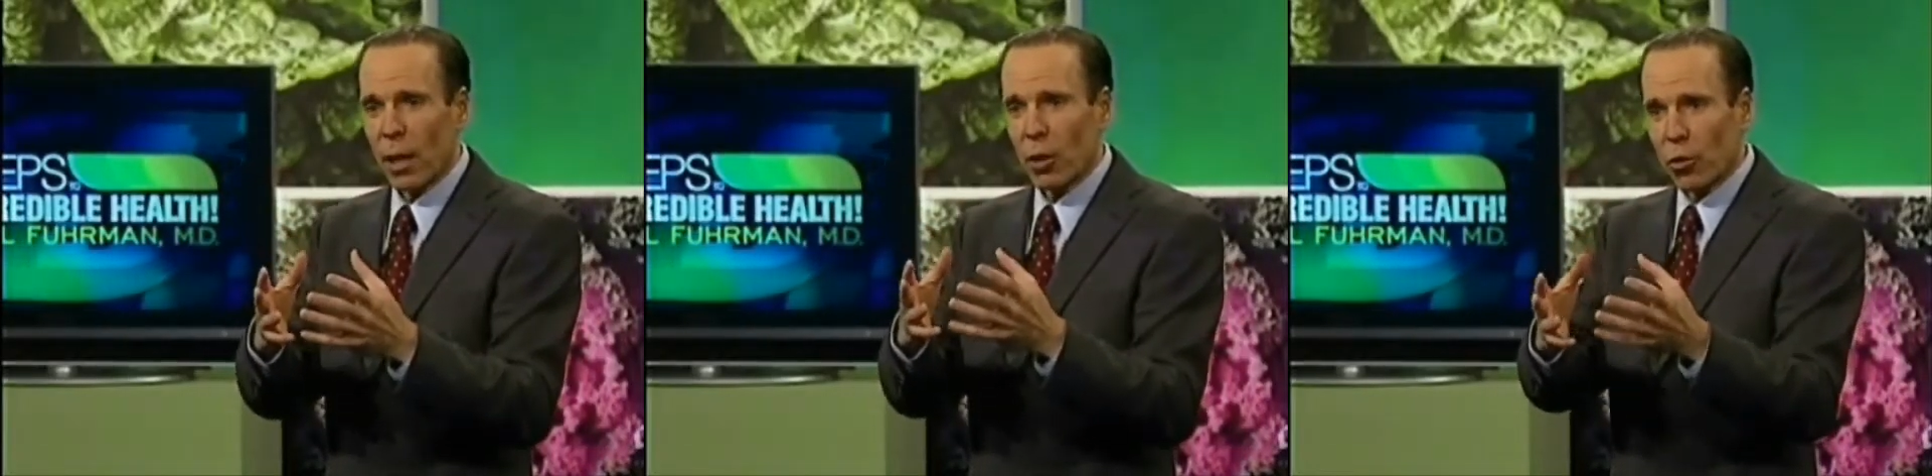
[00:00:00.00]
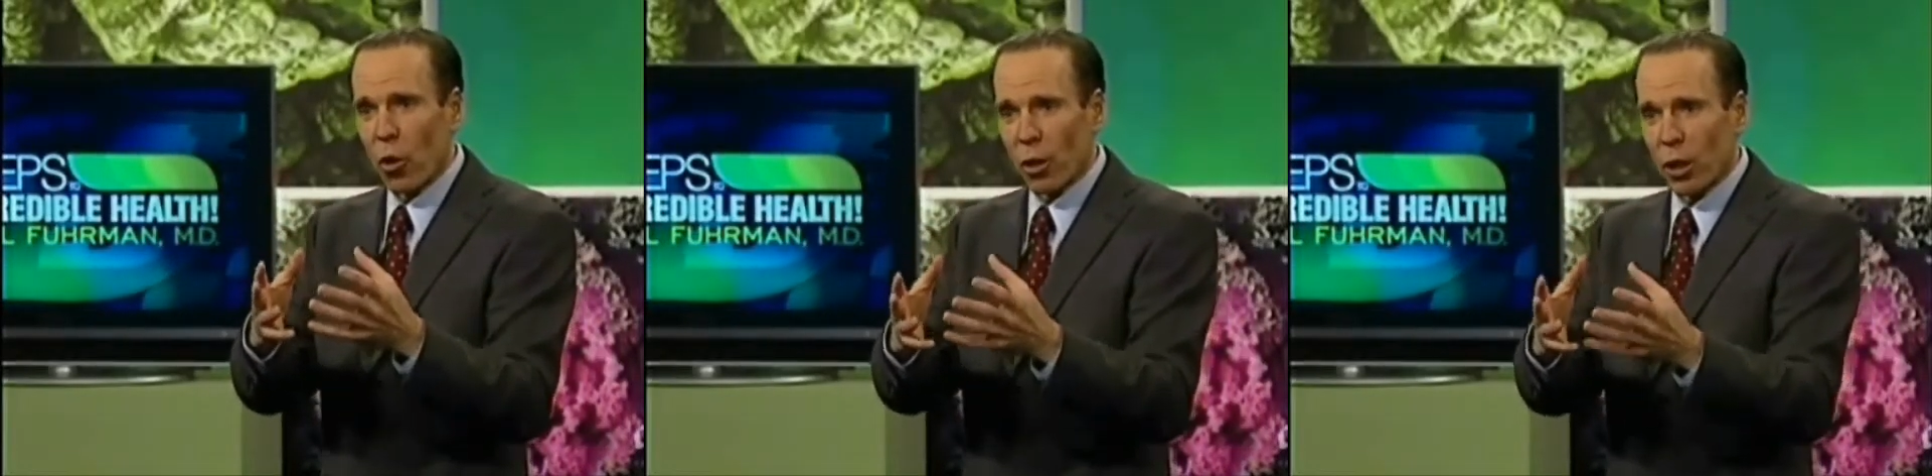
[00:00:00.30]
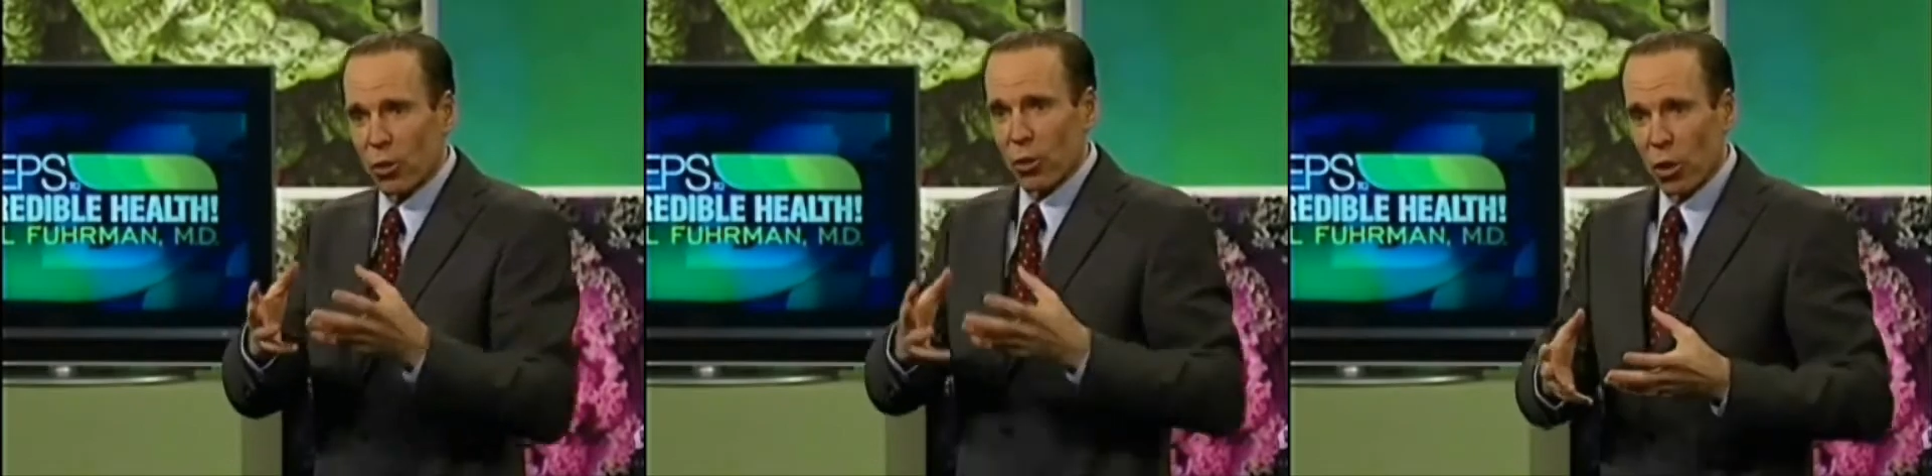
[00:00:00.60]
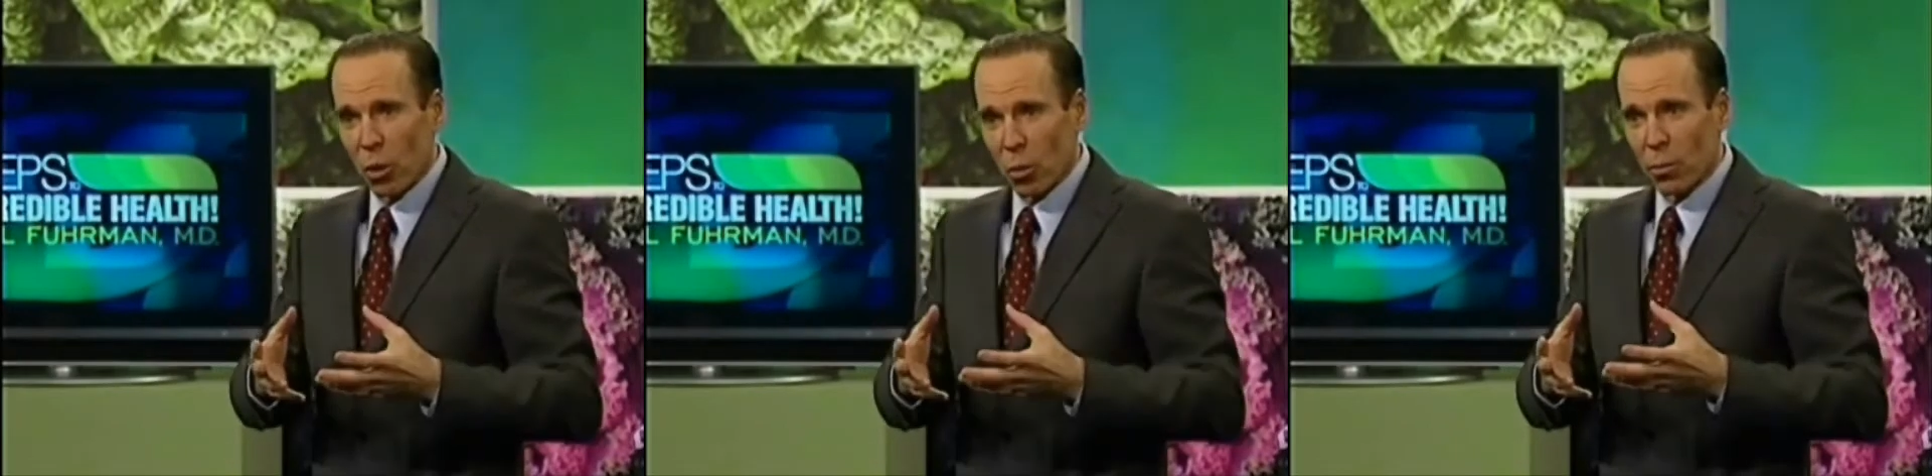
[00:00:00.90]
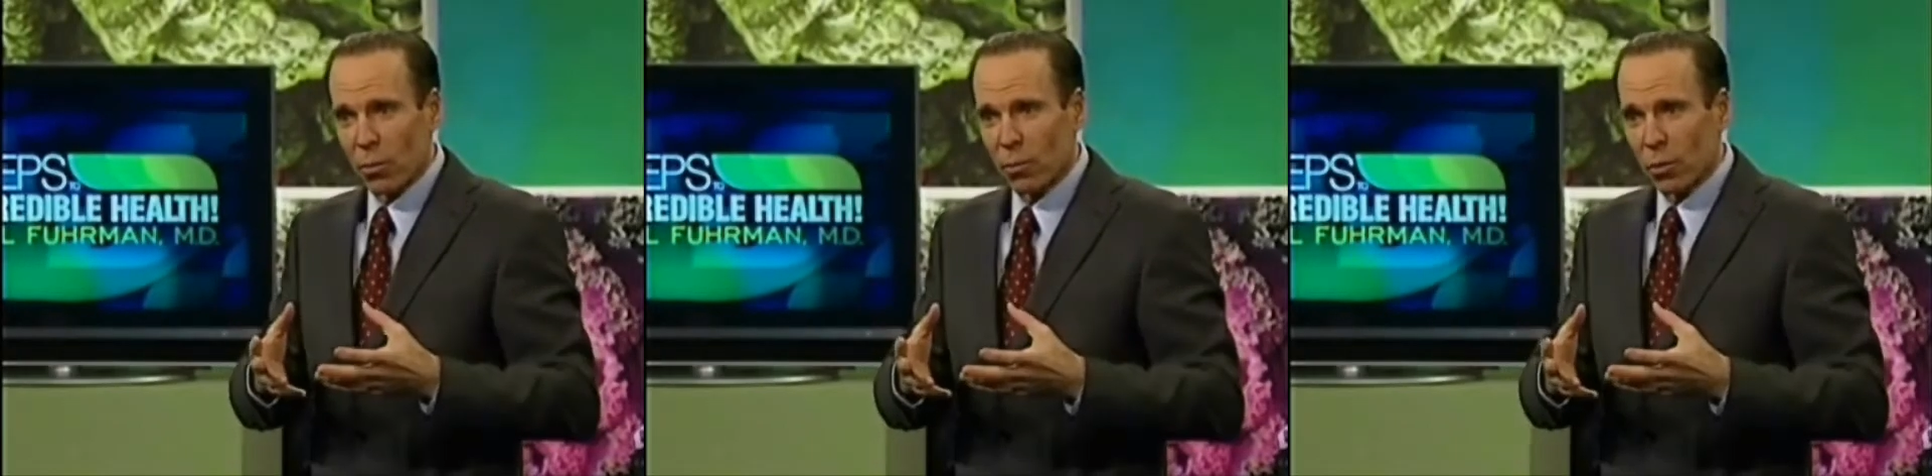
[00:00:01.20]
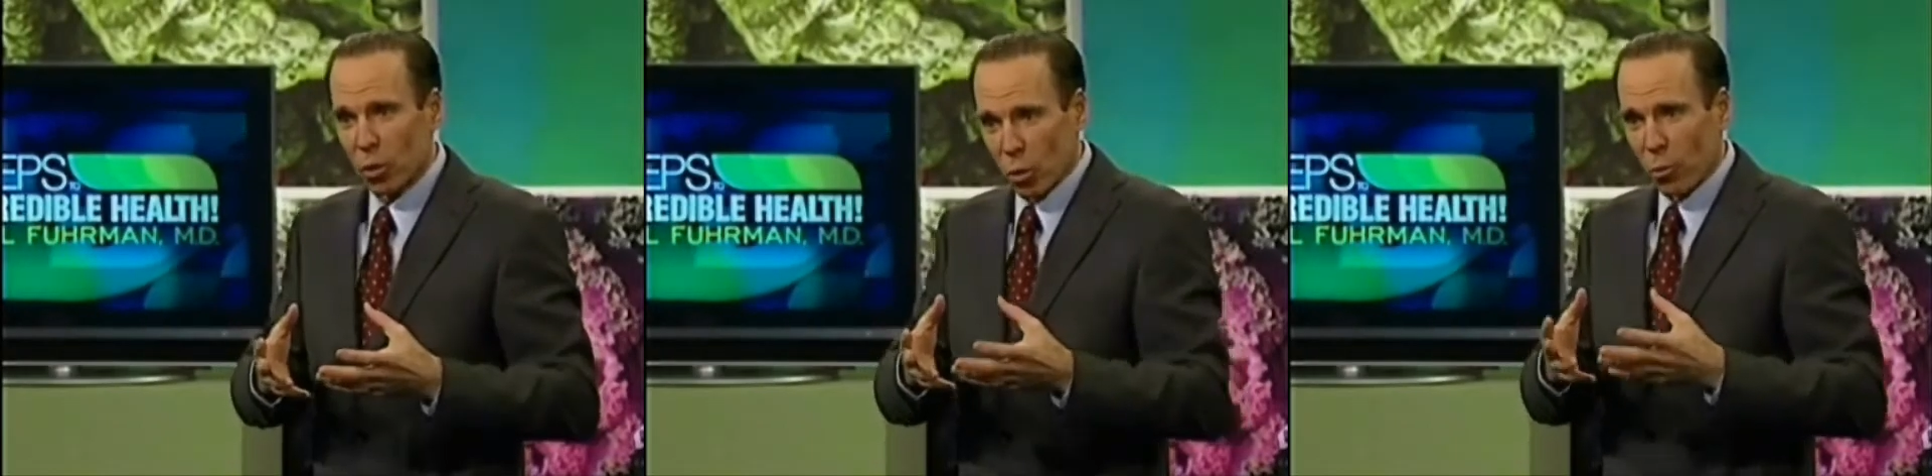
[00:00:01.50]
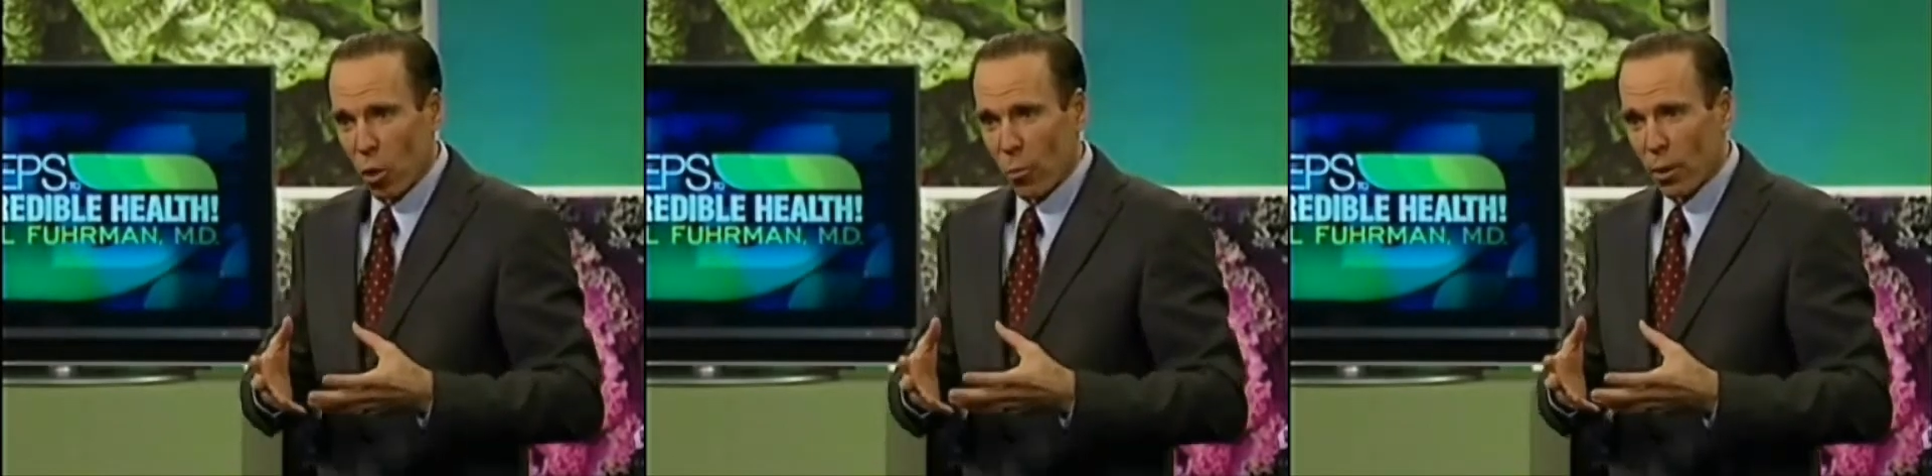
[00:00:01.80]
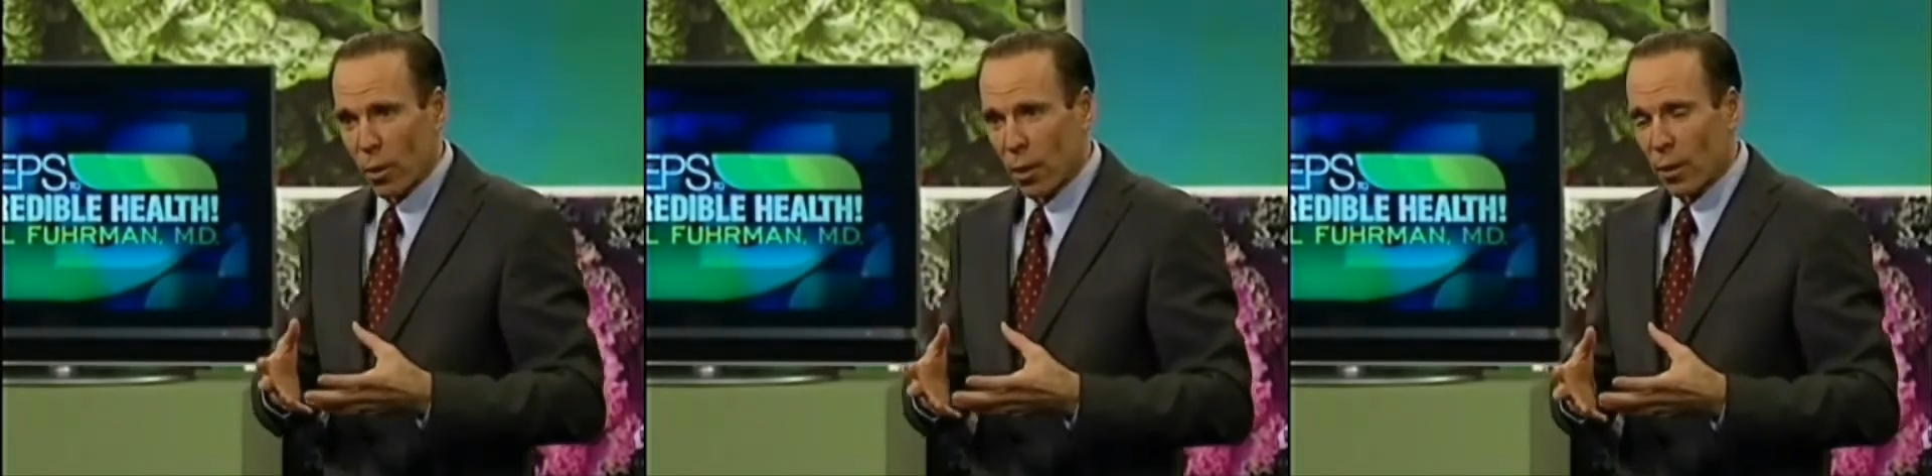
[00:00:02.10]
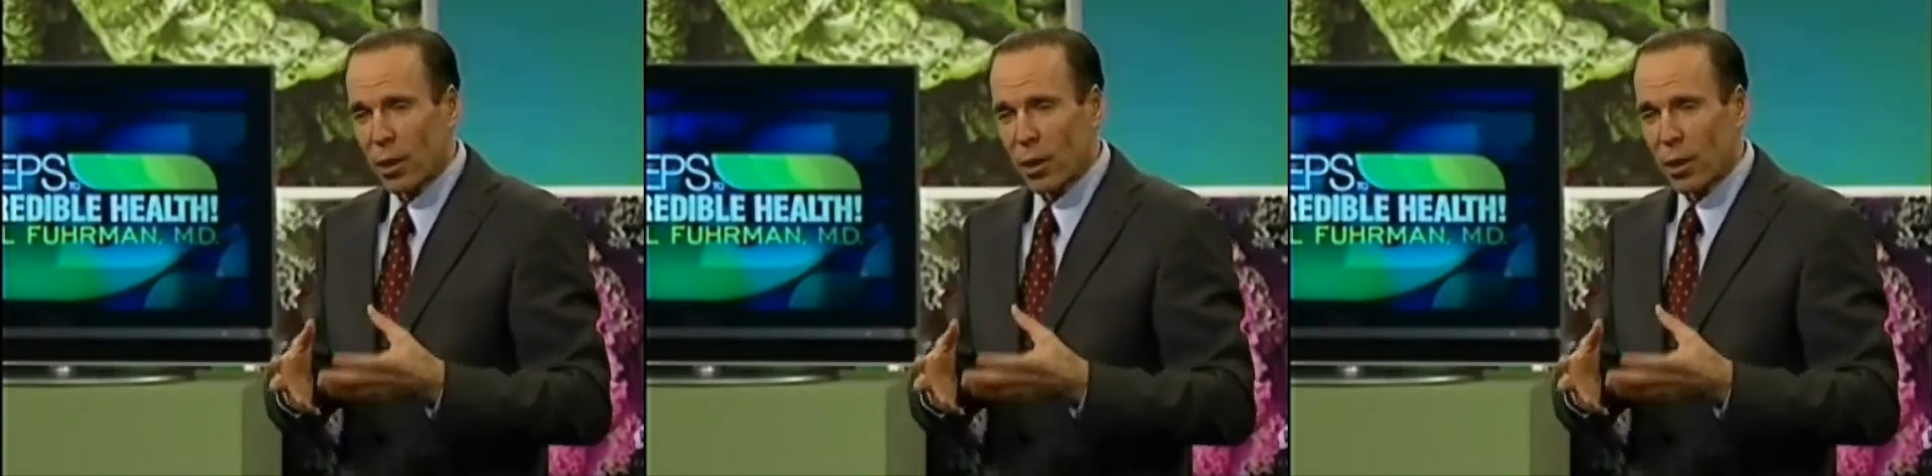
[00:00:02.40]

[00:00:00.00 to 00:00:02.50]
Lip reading: and you're turning it into you, so you can absorb it.